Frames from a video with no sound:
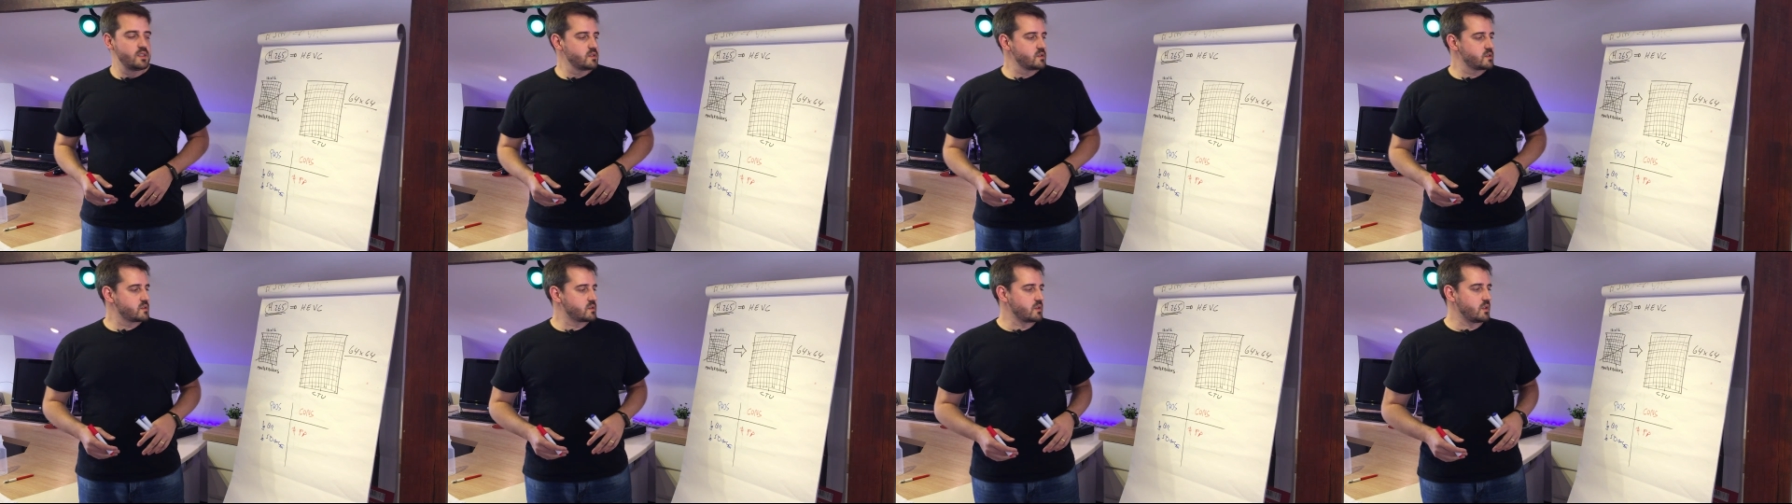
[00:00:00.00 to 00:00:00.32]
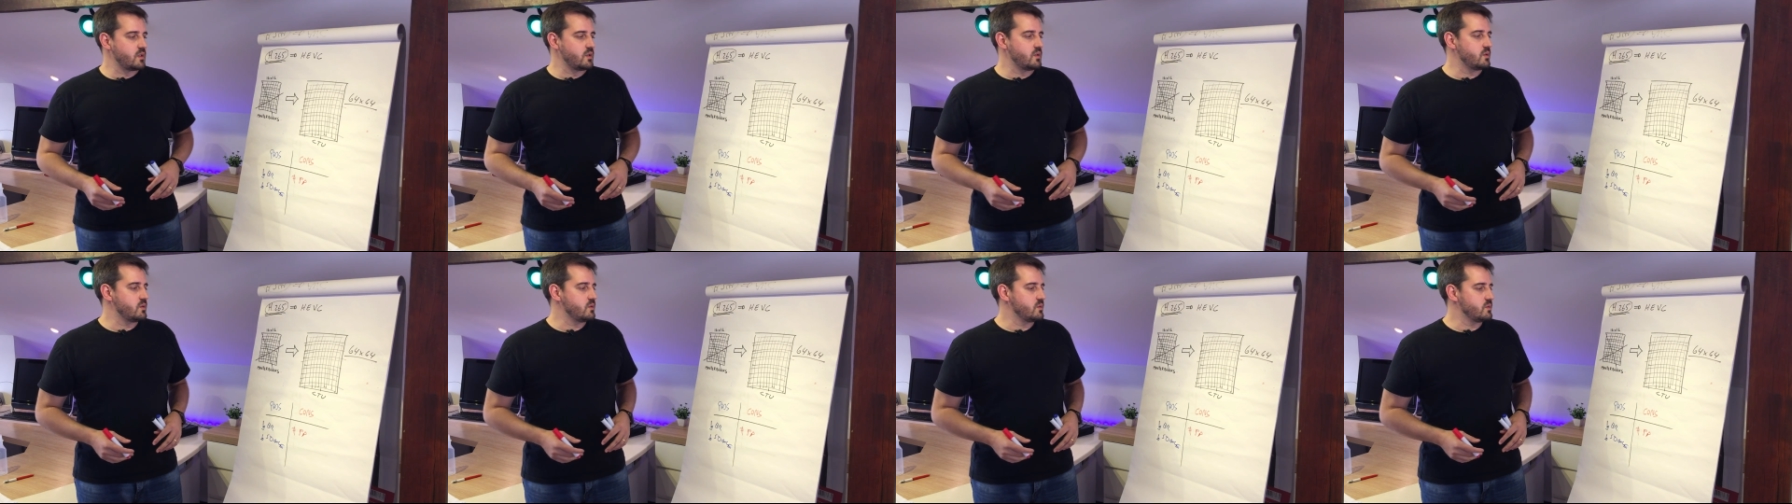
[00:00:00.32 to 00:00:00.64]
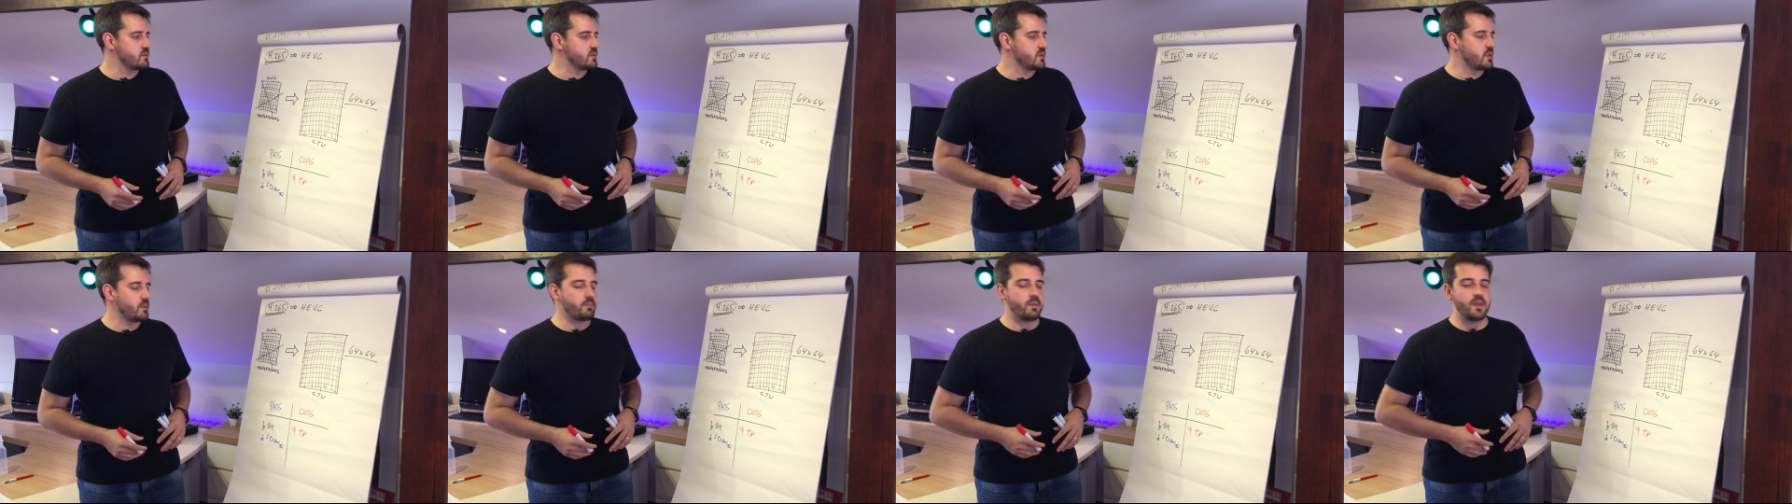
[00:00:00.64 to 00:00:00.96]

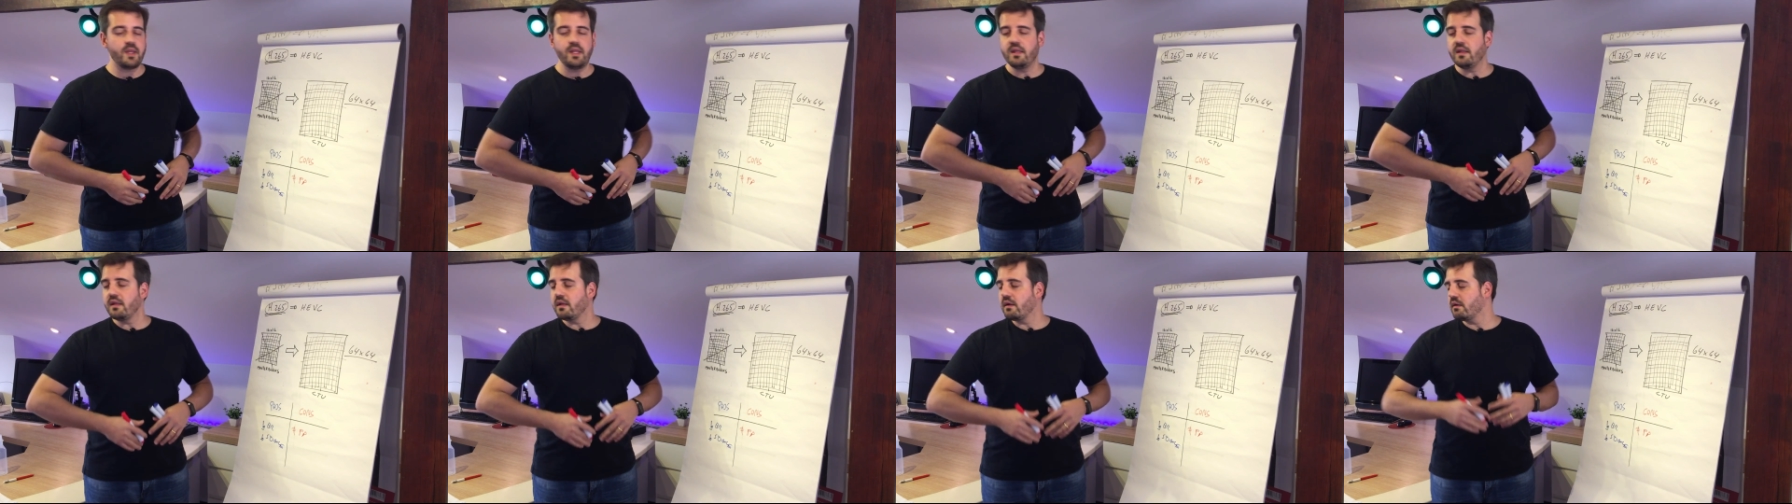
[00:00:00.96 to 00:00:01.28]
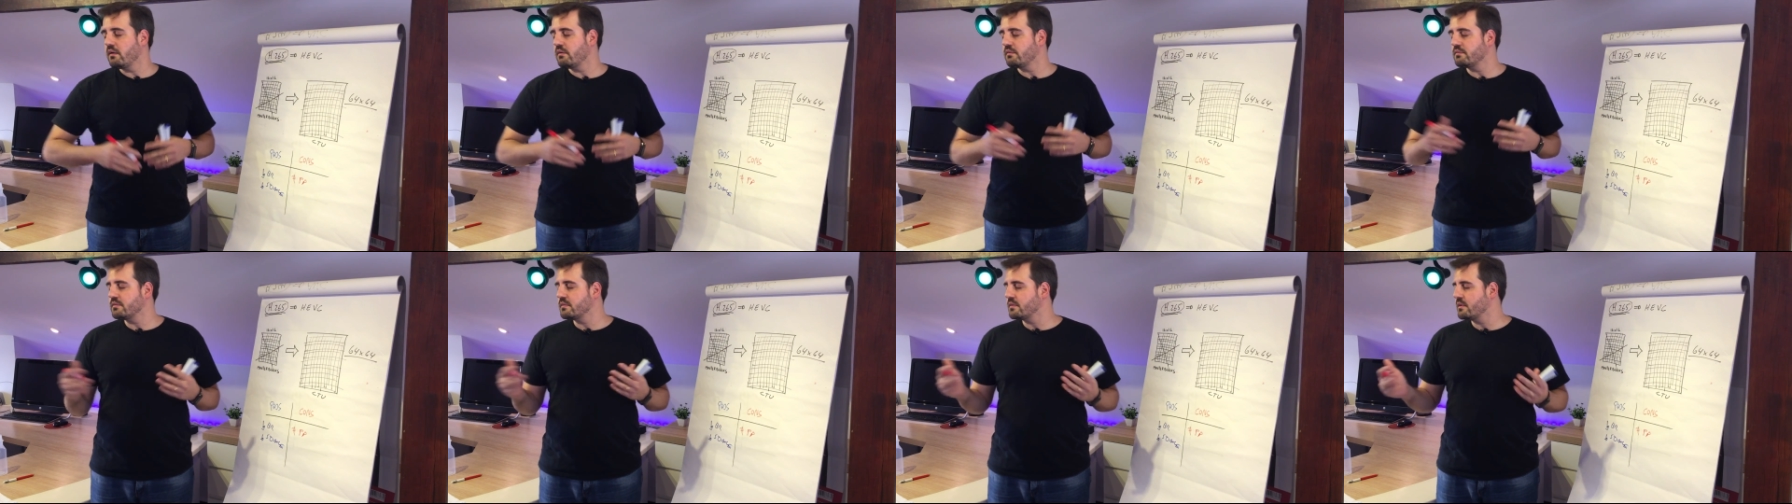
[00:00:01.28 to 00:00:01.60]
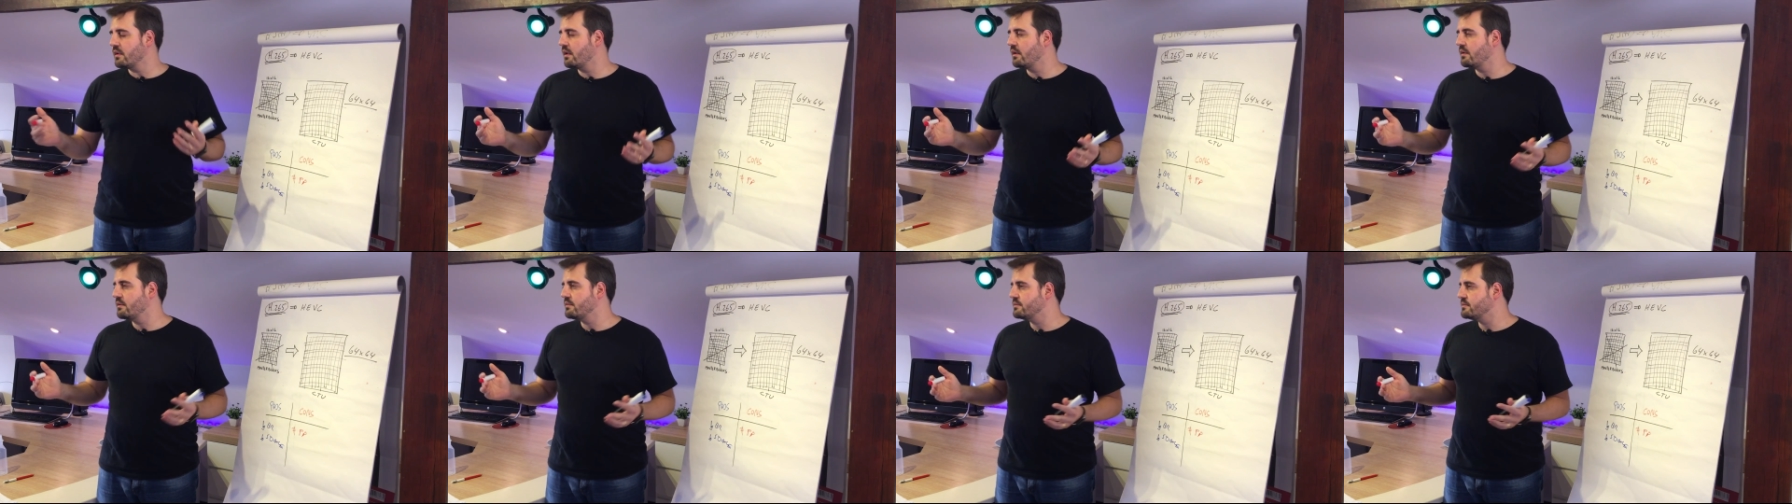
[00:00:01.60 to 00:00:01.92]
So depending
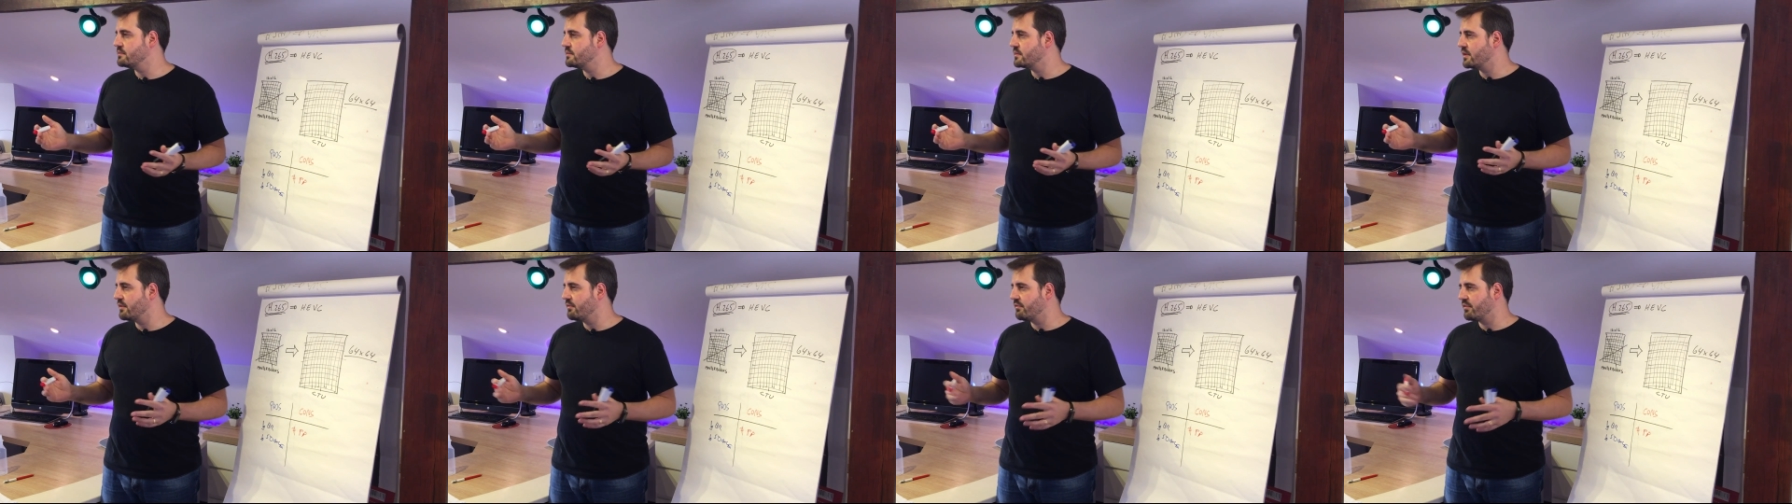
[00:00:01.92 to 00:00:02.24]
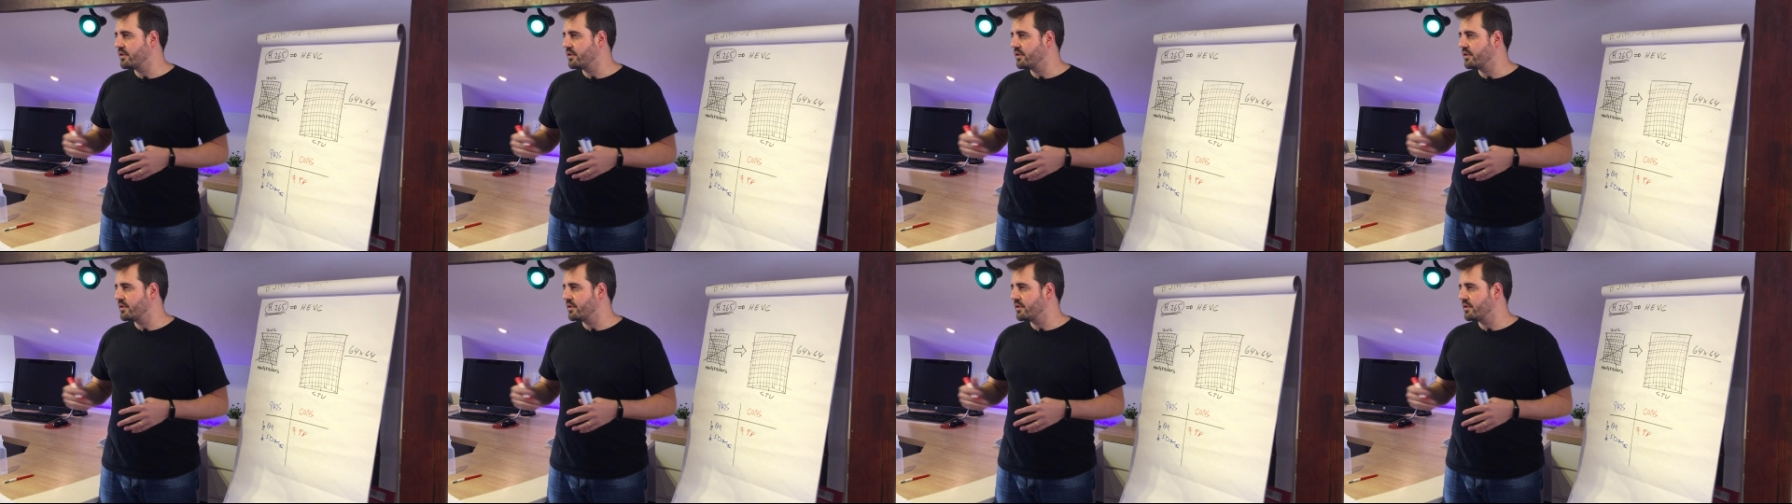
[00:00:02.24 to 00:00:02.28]
on the